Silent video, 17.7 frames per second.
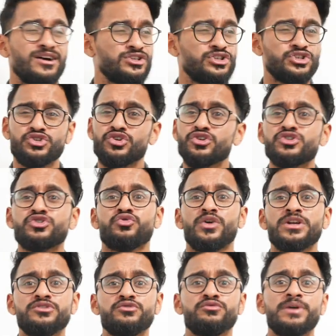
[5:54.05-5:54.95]
are just
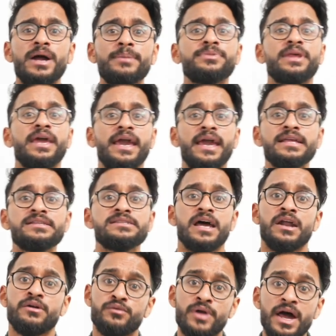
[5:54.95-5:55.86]
trying to wrap their heads
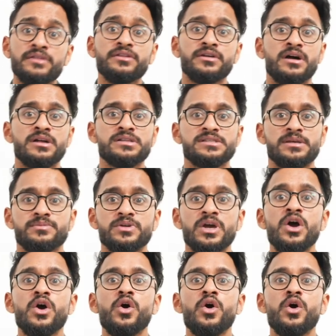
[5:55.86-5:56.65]
around the concept.